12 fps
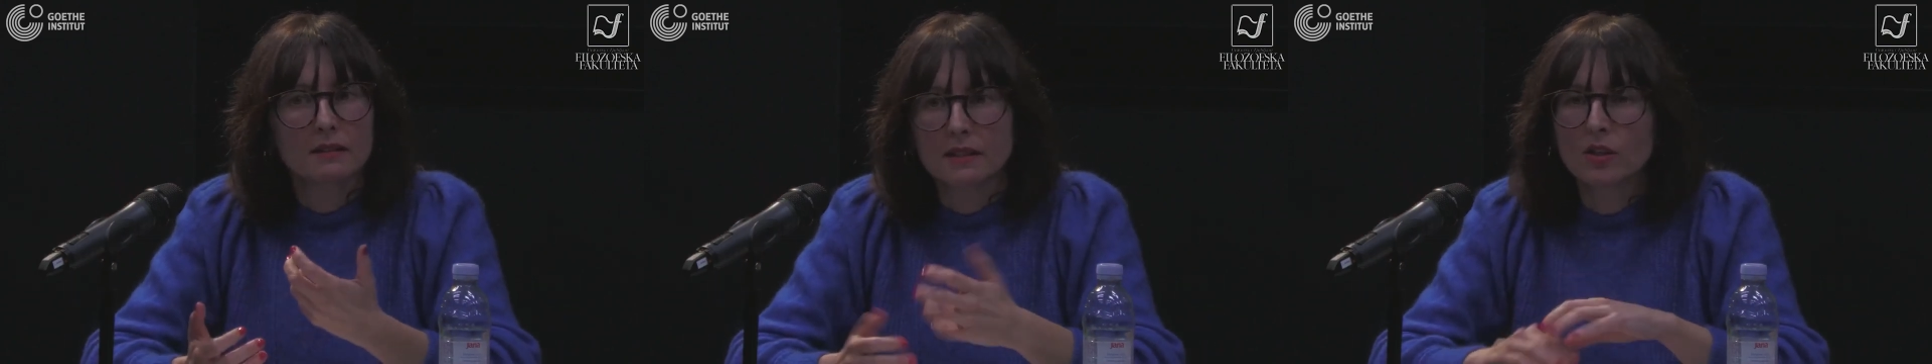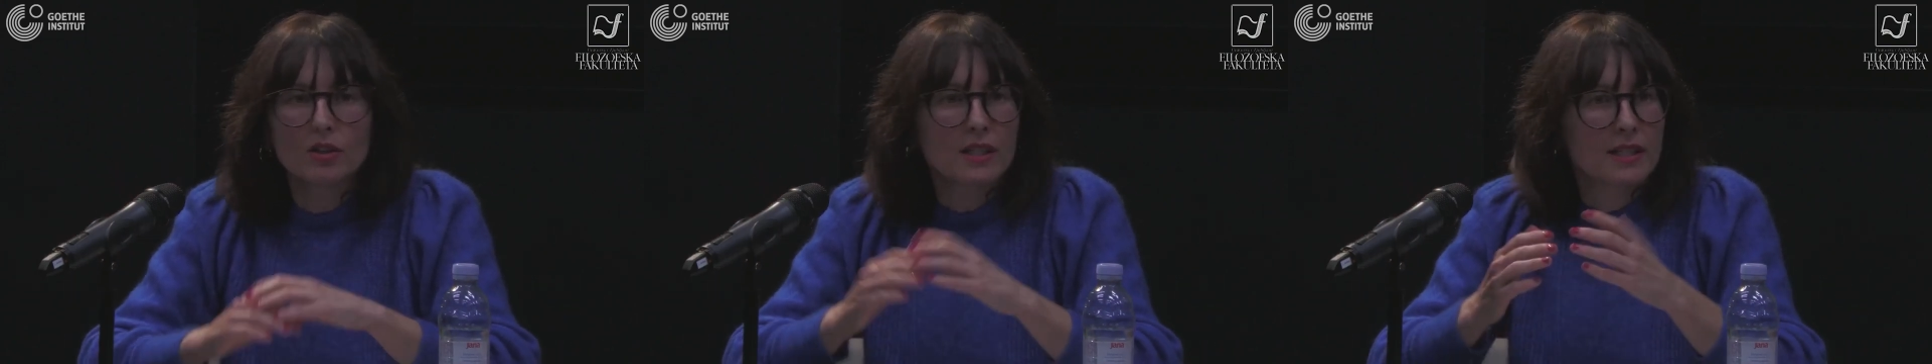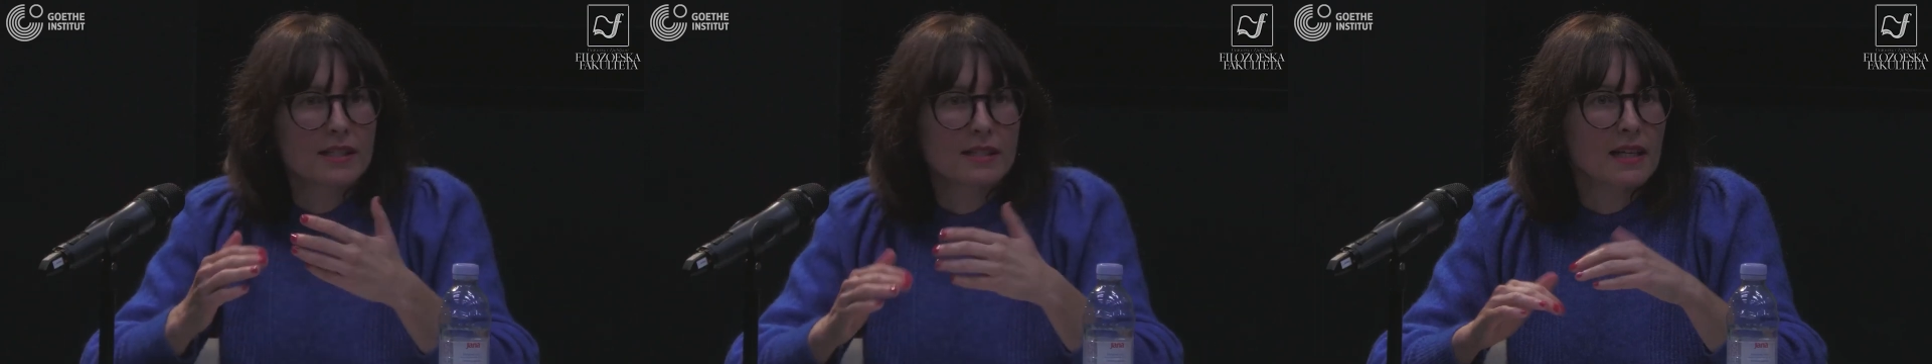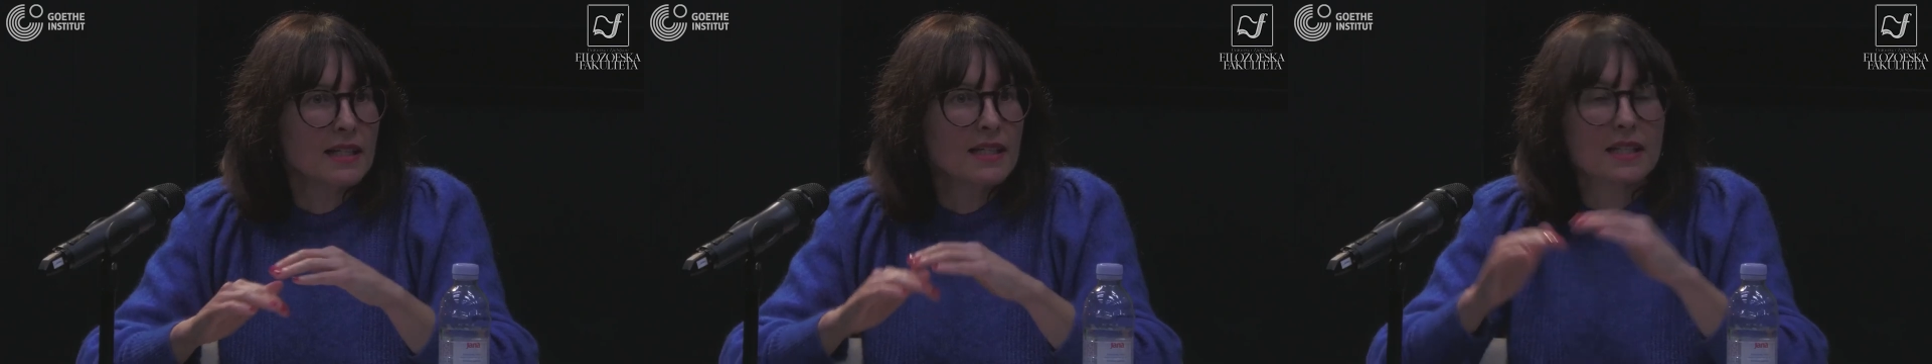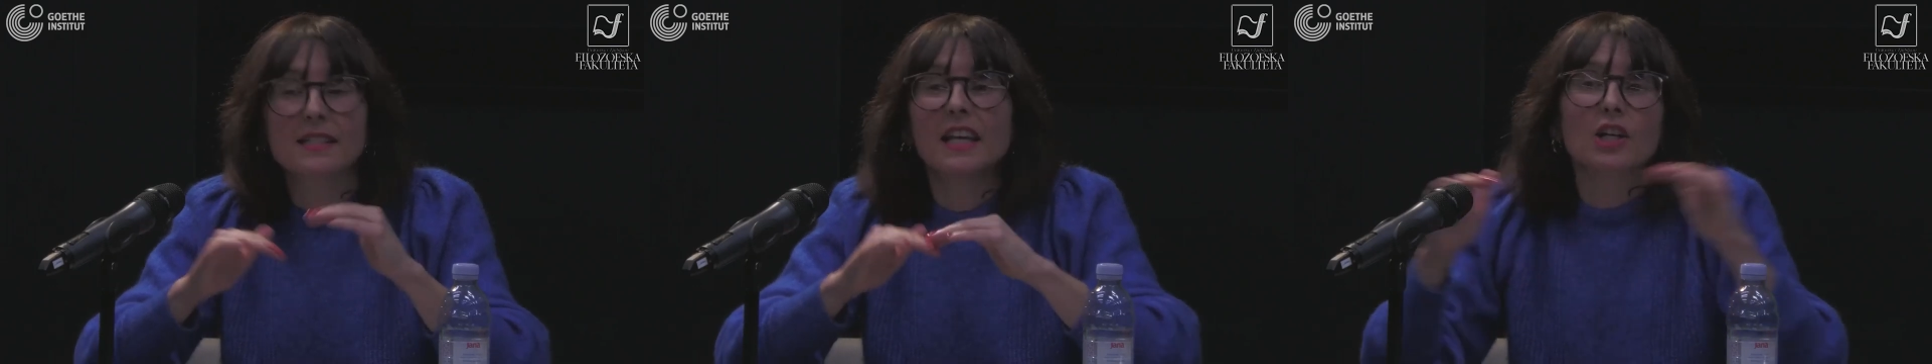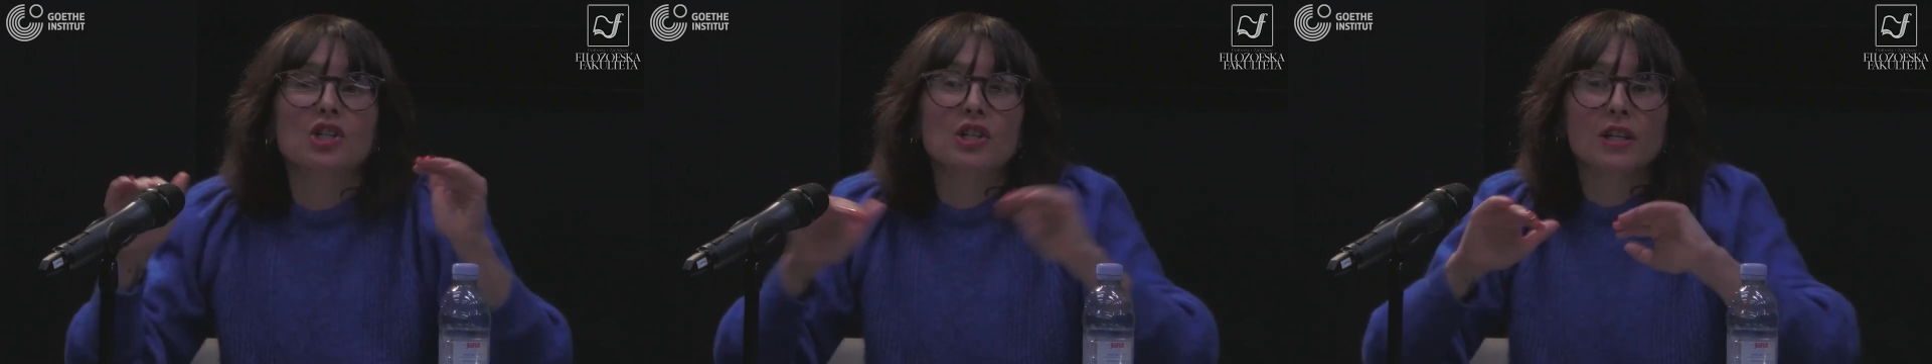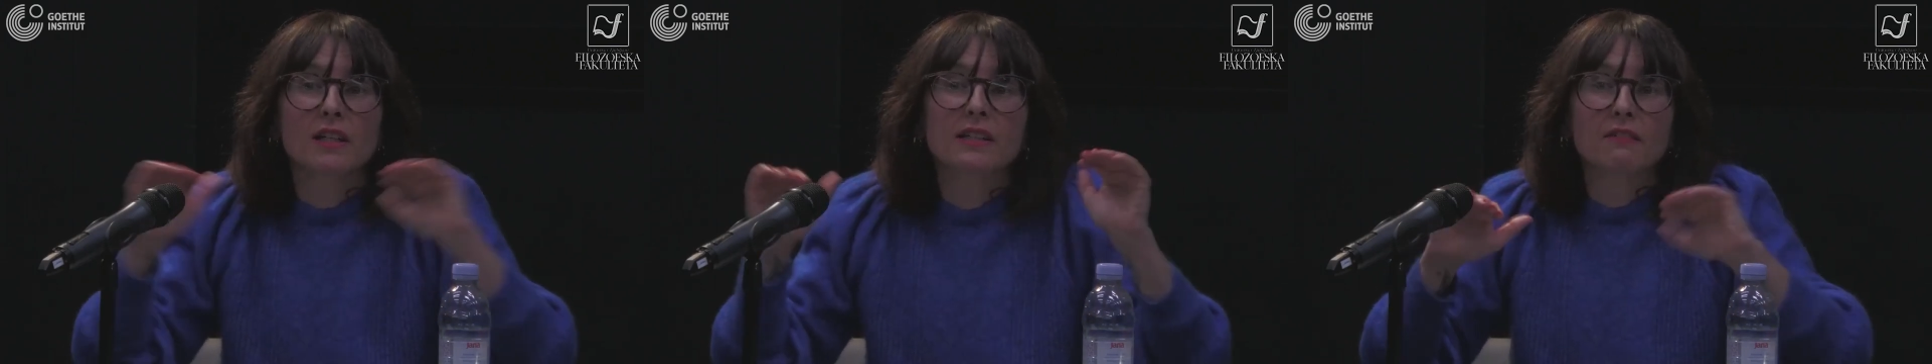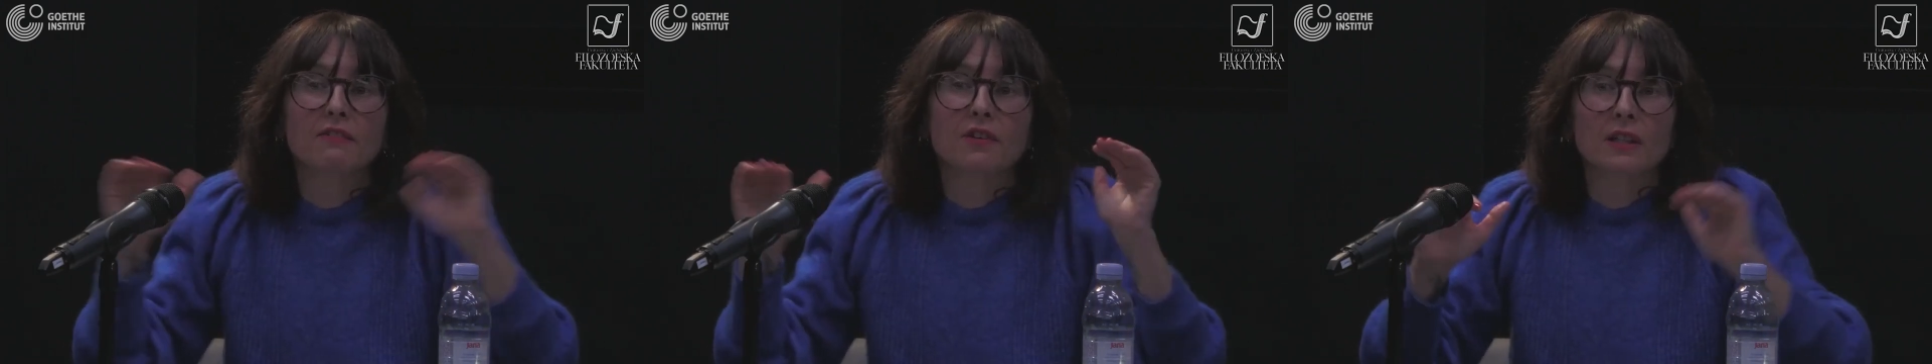not as intersectional
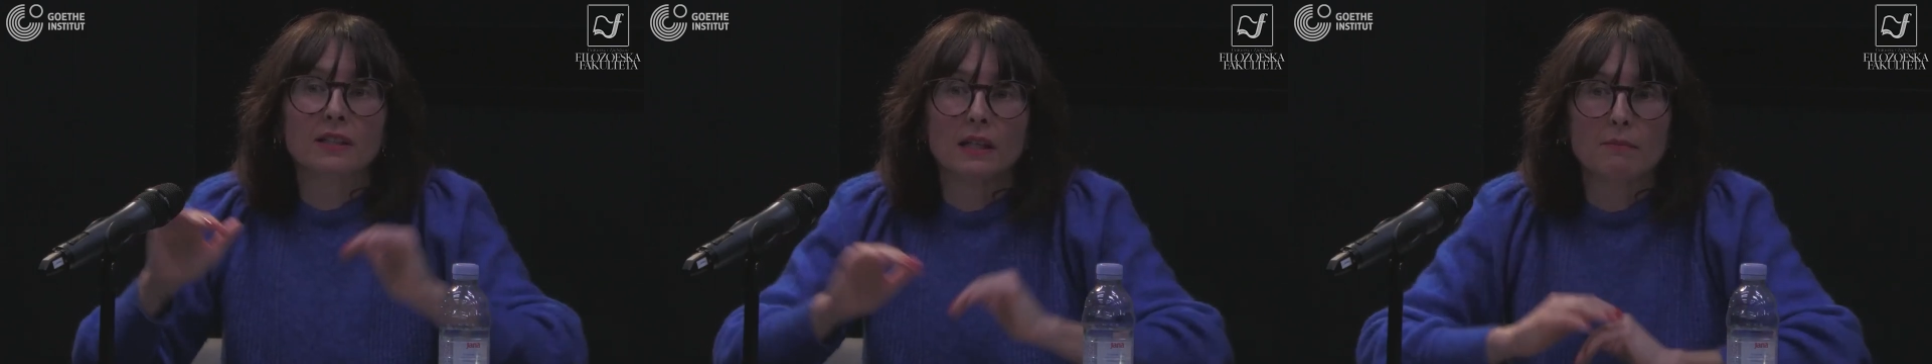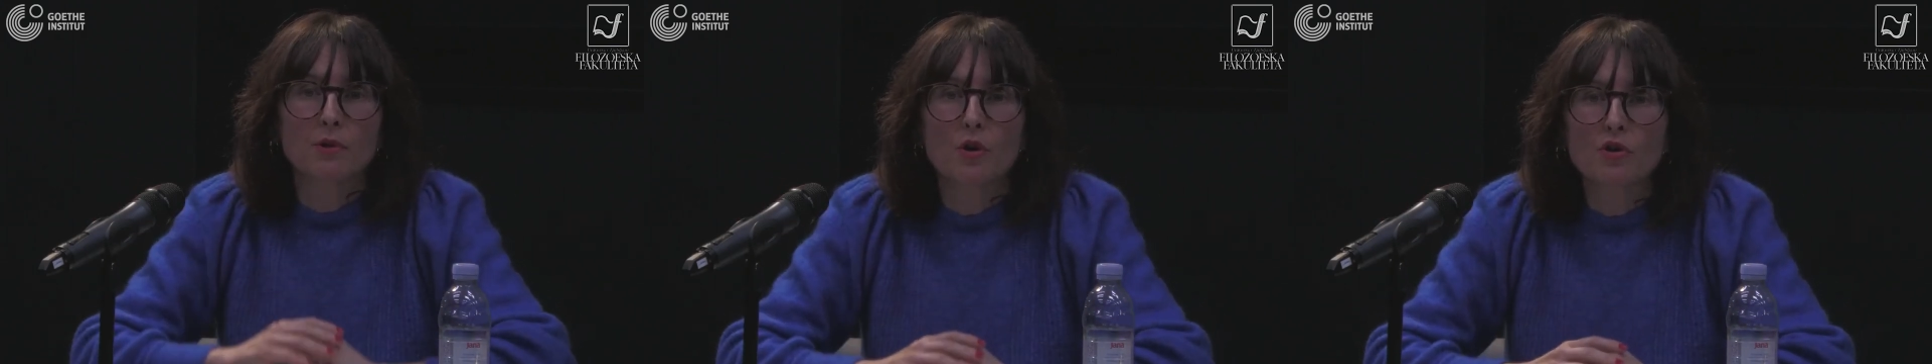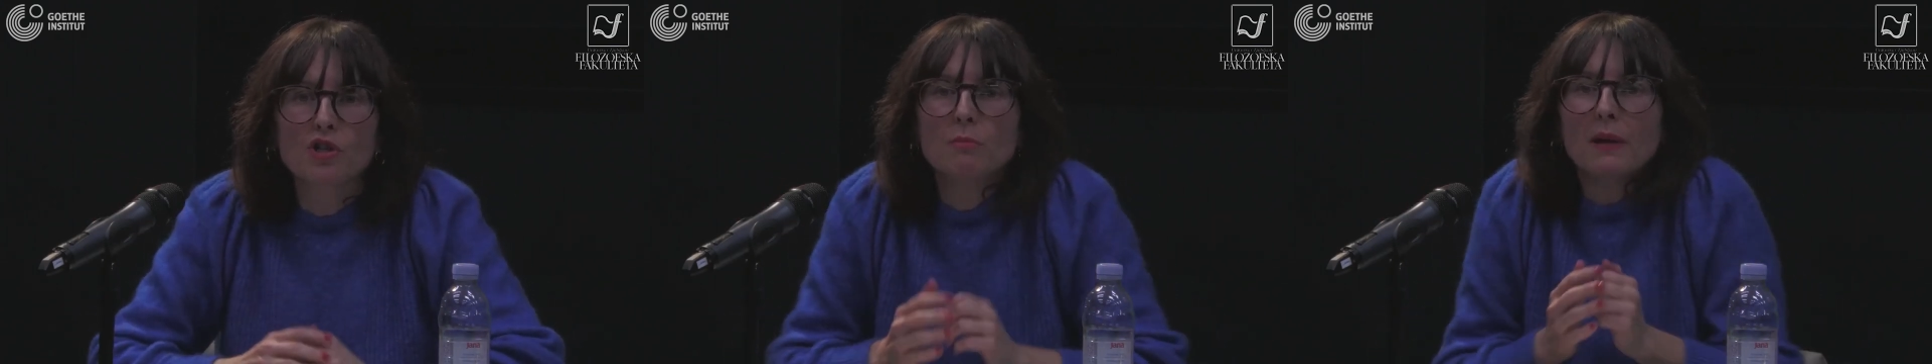different approaches,